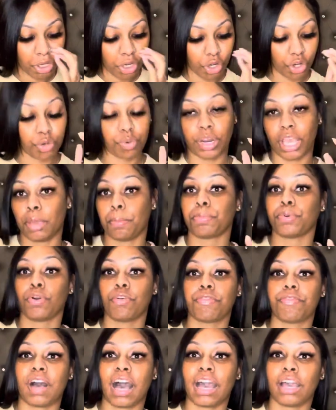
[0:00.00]
Create
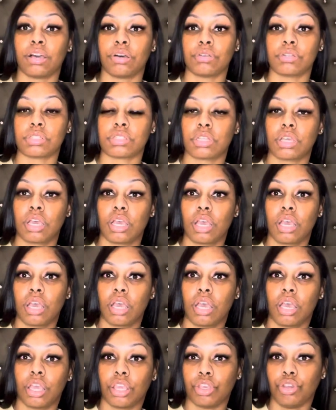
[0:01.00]
profiles.
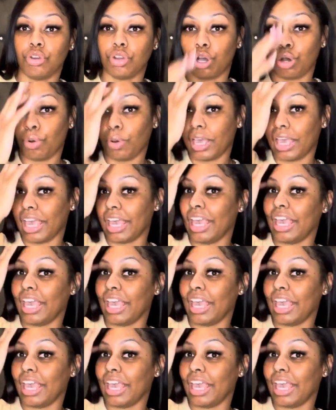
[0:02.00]
You know,